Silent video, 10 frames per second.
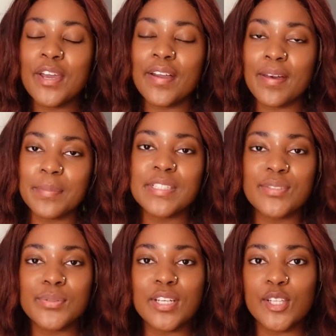we are coming
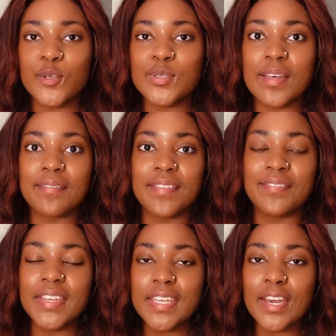to the close of the
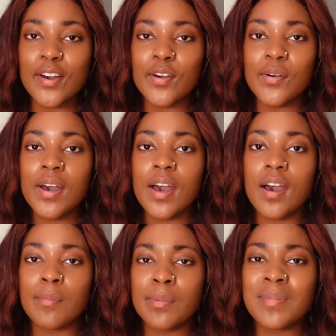video
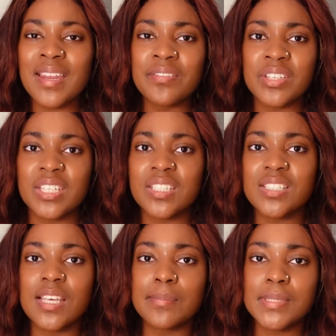um i'm not even gonna
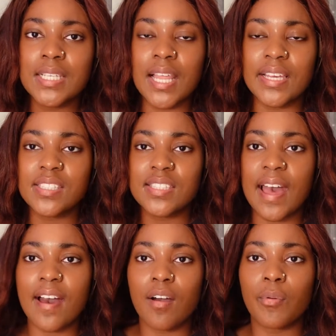attempt to like
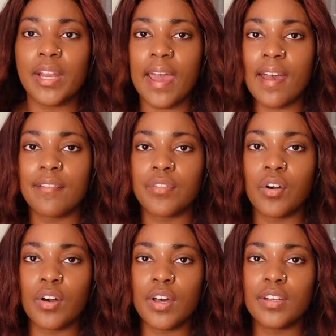style what i have
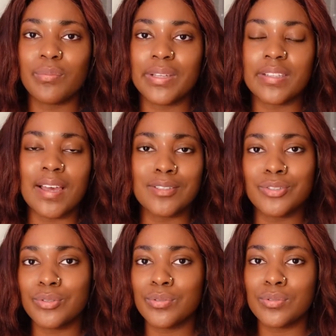on with like
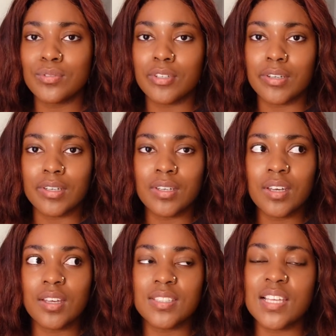shoes or
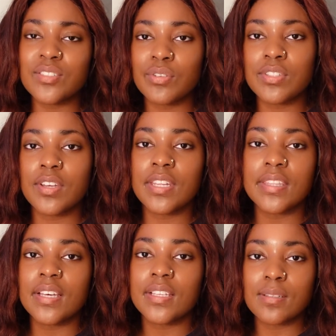accessories or
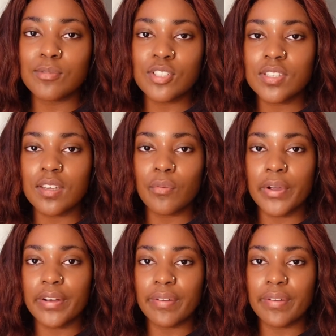anything because i'm just gonna wear it